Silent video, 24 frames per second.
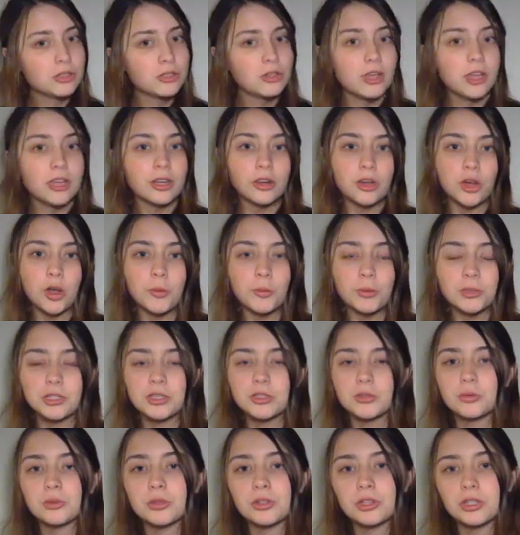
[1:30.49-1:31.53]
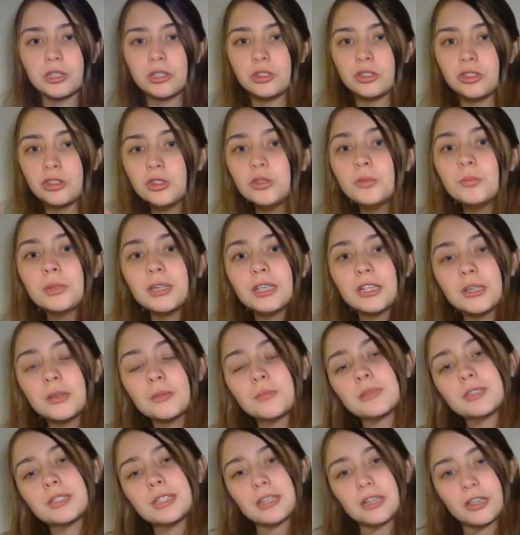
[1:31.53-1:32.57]
and Copics were the two
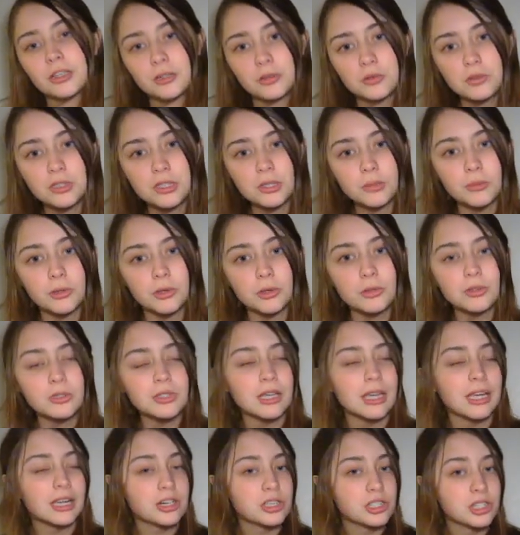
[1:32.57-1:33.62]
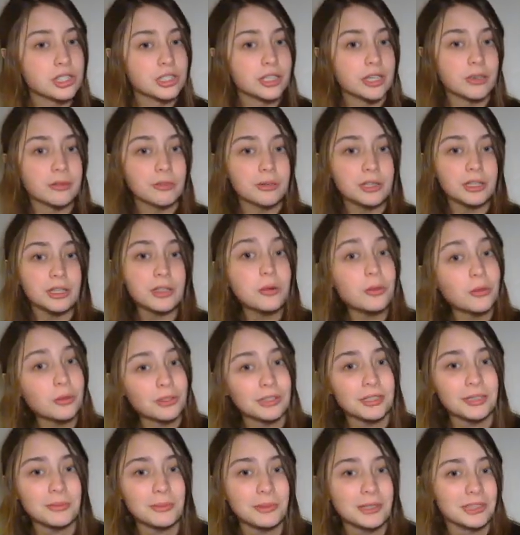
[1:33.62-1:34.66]
mediums that I used the most. Actually, they were the
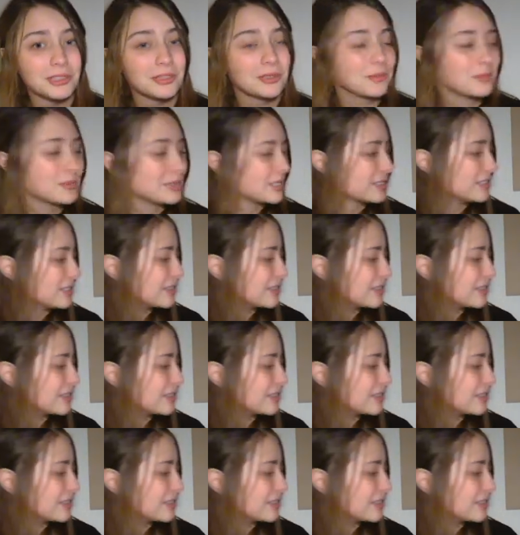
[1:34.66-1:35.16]
only mediums that I